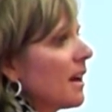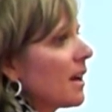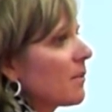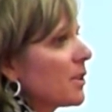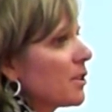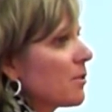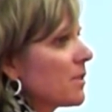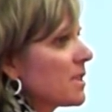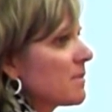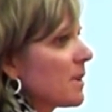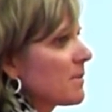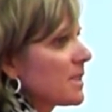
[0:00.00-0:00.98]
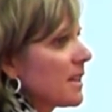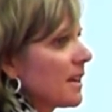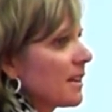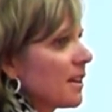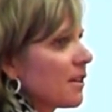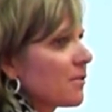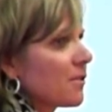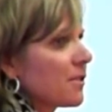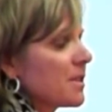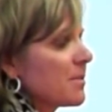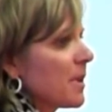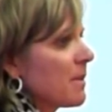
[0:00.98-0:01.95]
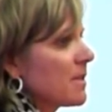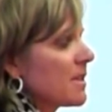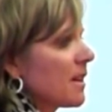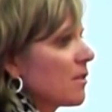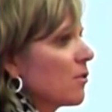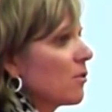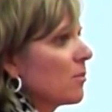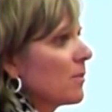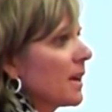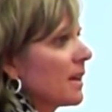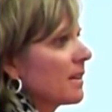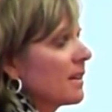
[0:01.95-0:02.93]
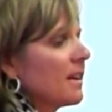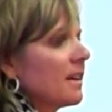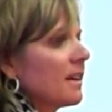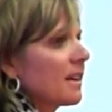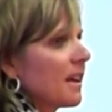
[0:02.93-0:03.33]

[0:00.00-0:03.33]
And we know these moms can care for these babies at home and